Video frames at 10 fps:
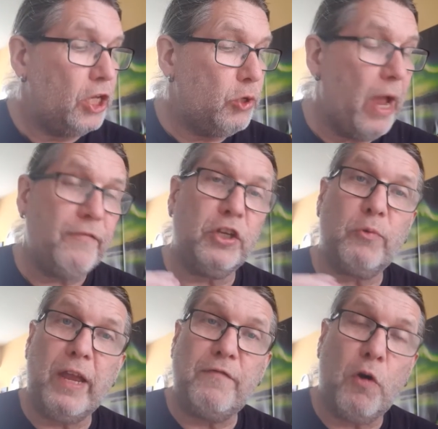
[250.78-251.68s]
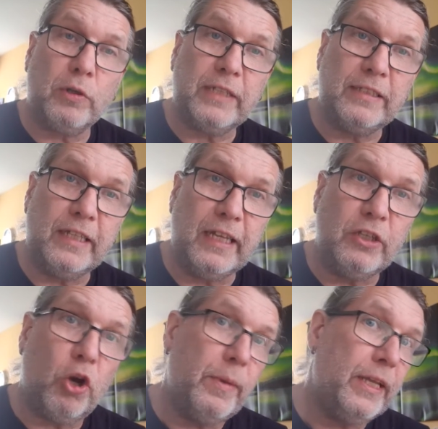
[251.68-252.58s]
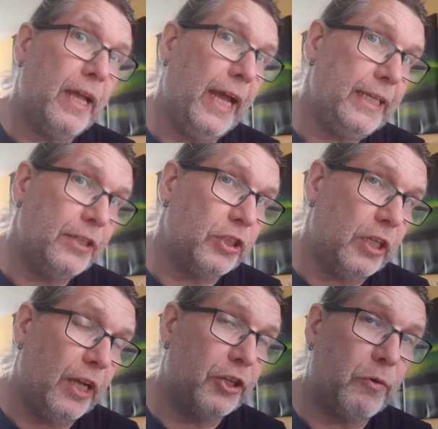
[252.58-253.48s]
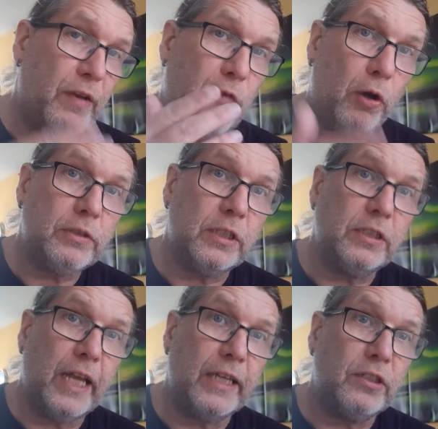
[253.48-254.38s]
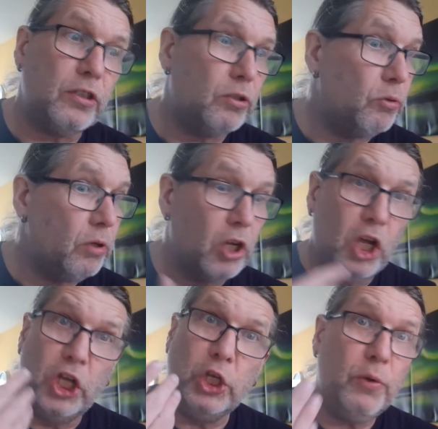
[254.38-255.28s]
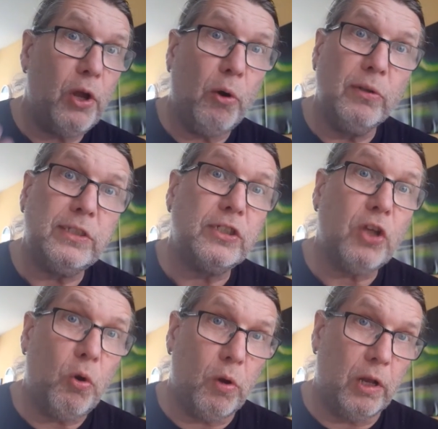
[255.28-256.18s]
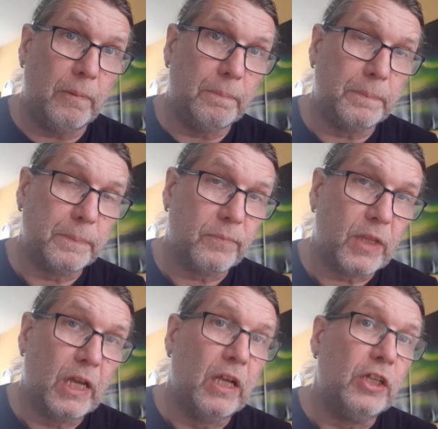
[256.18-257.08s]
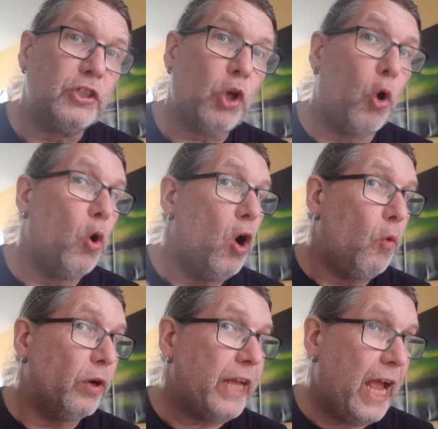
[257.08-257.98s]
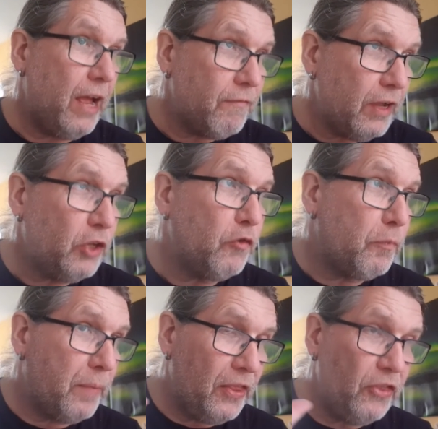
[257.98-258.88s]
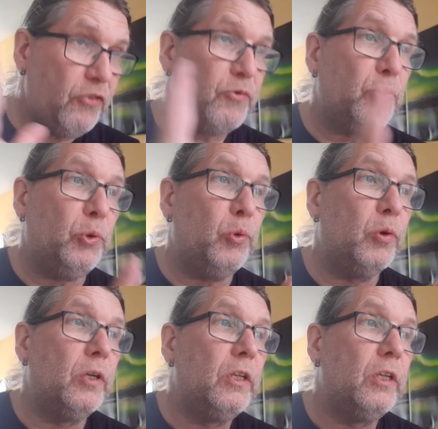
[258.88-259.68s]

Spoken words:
you have the gray fox as the incoming energy. And the gray fox is saying to you, you're an old soul. So whatever you've been through